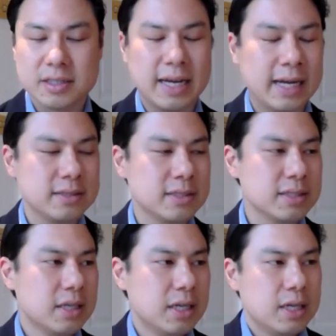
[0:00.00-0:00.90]

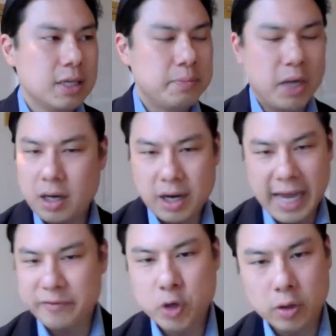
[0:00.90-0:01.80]
But I
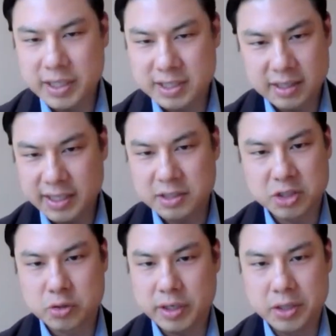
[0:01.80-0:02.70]
have colleagues in the
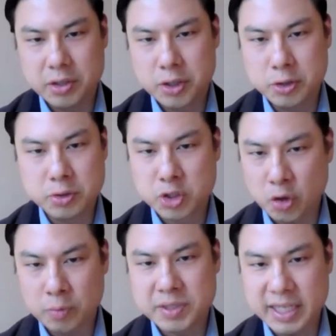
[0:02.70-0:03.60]
industry whose
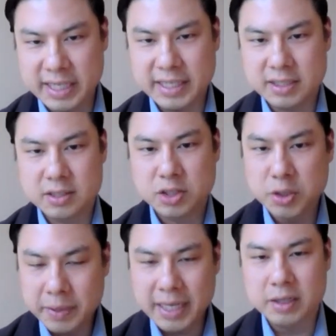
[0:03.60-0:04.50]
jobs it is to
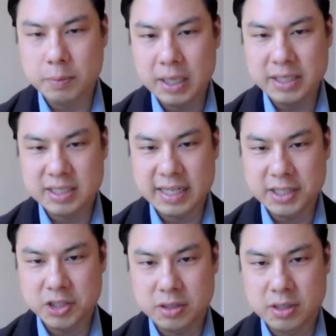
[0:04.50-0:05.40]
be at the police
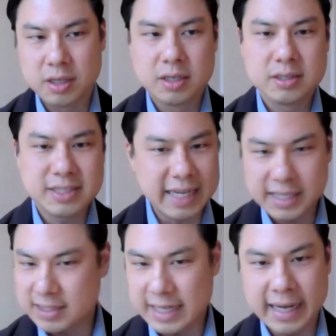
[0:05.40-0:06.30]
station day
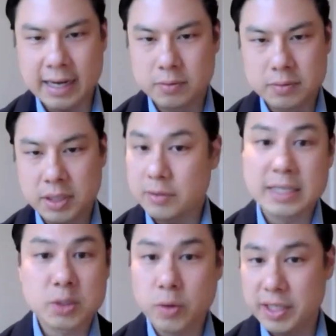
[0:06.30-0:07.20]
in, day out. You know,
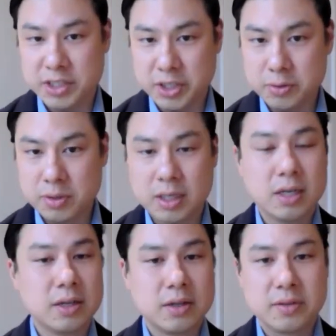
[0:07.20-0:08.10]
that's what they do.
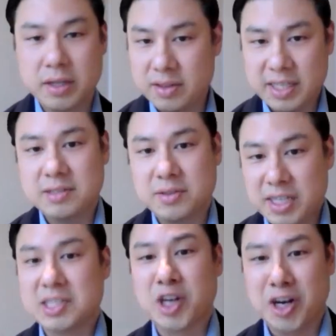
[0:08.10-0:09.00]
That
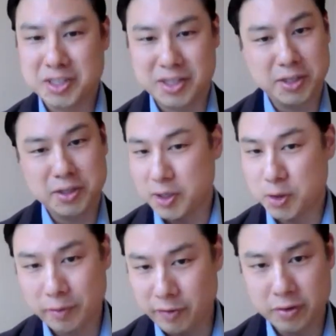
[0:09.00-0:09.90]
these guys are the
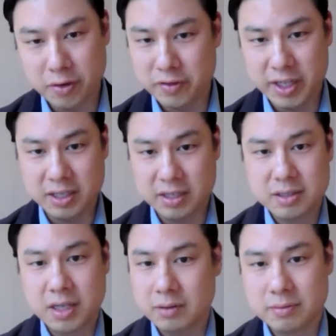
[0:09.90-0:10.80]
equivalent of the, you
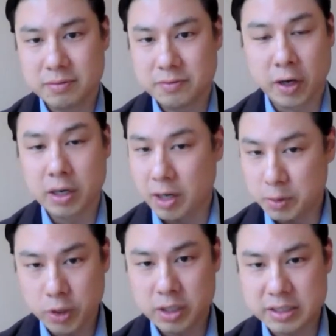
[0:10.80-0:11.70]
know, frontline
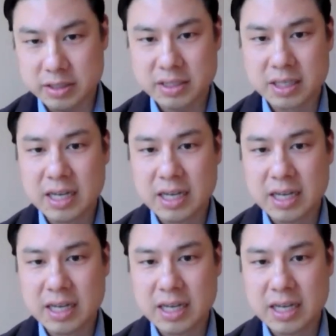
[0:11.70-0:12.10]
workers.